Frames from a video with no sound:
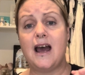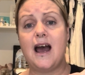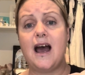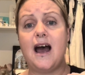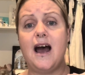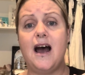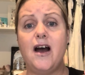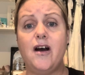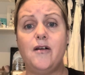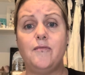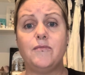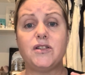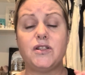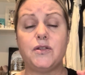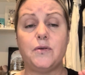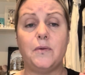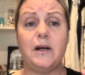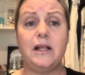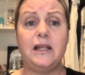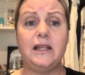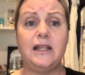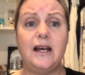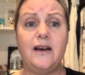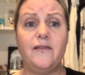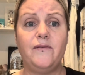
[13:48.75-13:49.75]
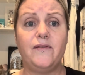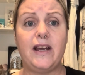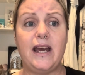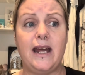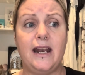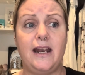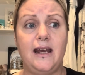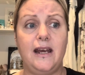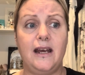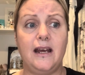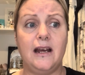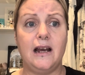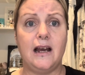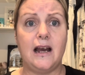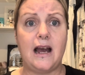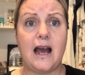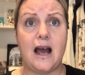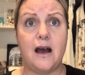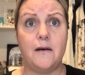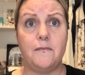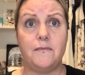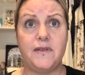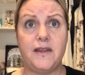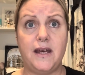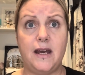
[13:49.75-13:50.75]
So I love getting
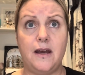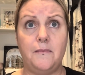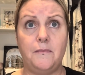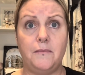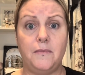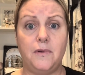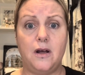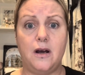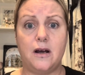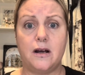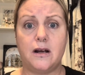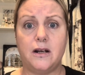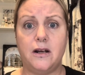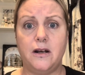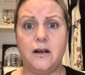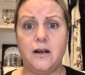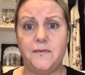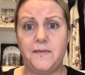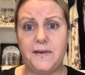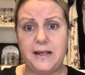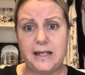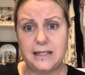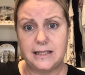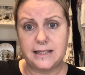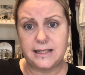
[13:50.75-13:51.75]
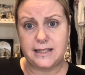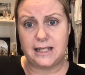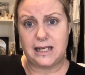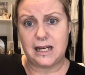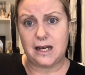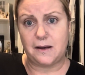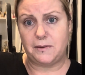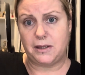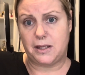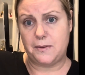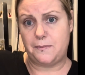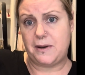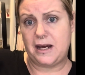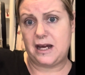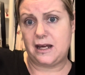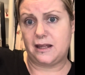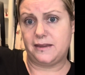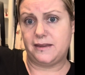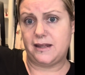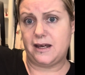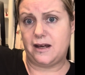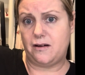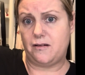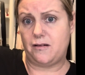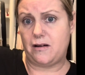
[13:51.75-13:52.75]
them. Like, I don't know if you can see out in the back
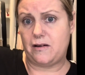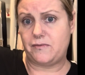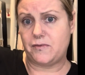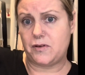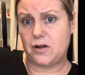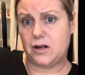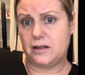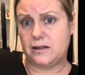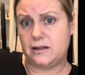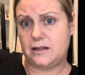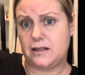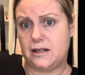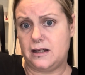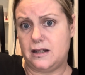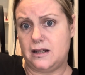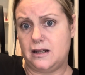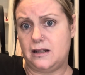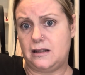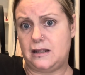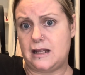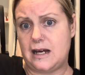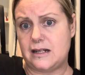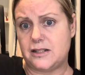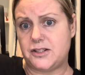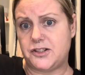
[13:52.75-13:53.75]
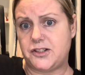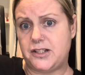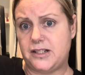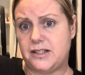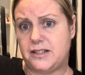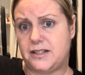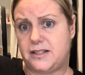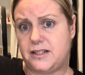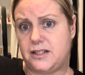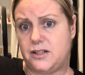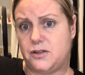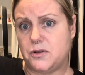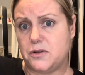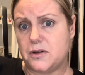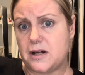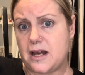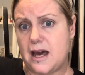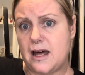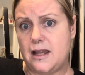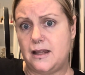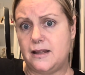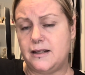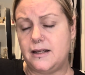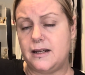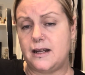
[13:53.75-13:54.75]
there, I've got the last year's Dior
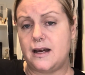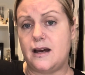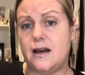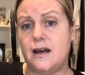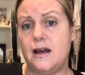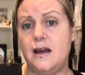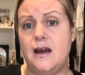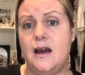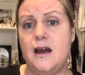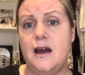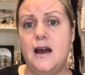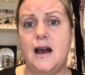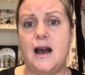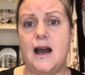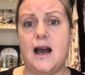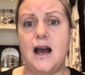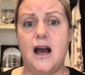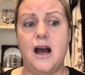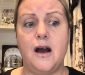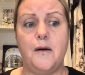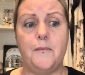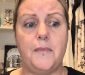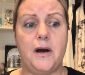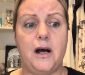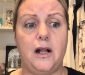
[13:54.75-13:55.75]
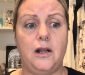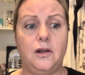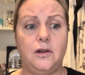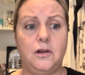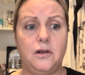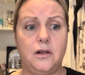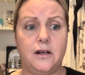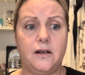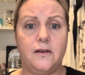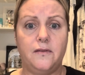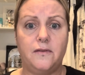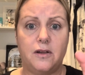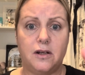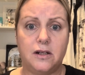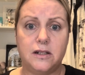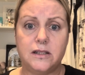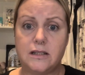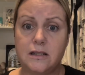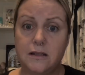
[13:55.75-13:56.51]
calendar, a lot of those